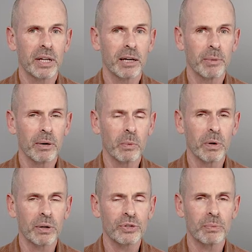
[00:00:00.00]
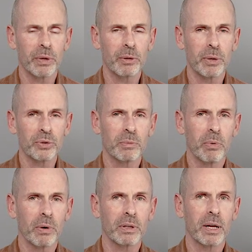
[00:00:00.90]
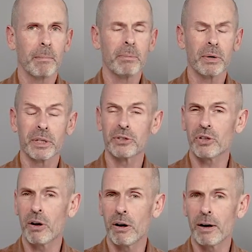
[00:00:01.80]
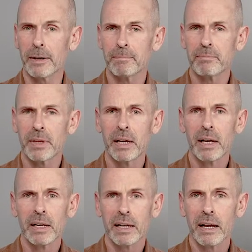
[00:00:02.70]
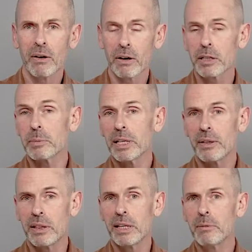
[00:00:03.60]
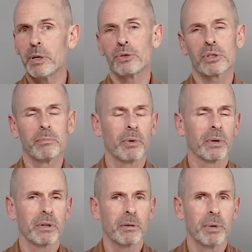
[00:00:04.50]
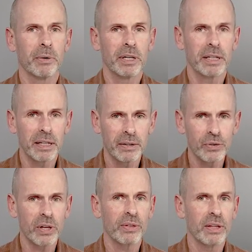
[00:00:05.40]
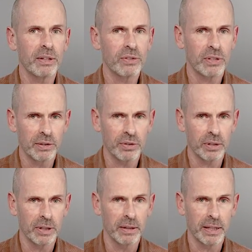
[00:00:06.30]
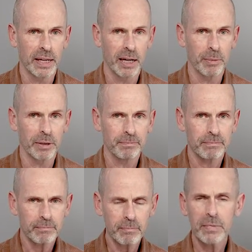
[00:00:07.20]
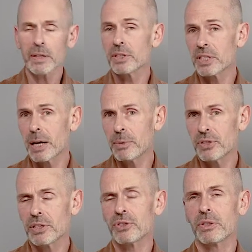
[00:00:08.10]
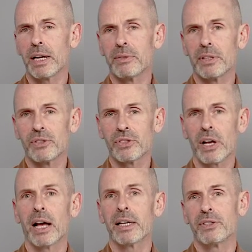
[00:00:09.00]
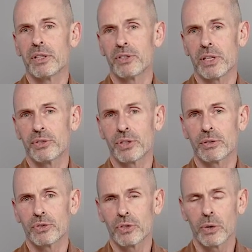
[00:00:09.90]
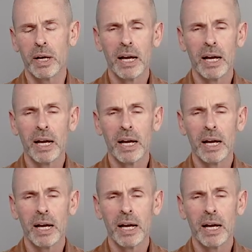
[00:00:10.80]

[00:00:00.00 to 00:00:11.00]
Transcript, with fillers: camera works and what the most important components are. Now, arguably the most important component is the sensor in the camera, the type of sensor and the size of the sensor. So